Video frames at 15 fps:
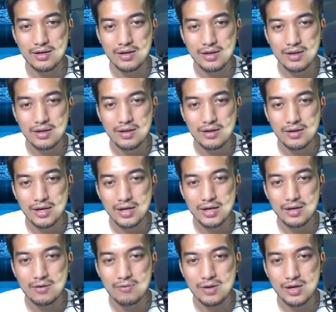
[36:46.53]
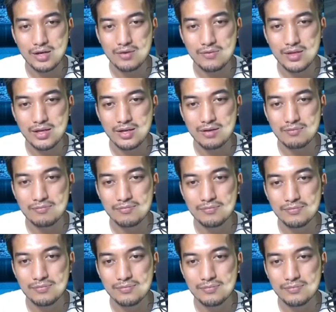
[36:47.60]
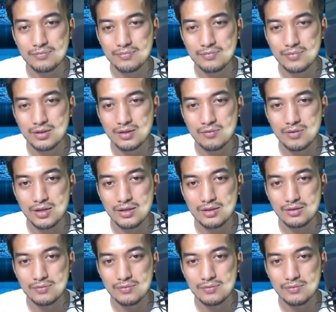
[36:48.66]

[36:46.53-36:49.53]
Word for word: and we can head okay, home right up there. Mm -hmm, mm -hmm. Well,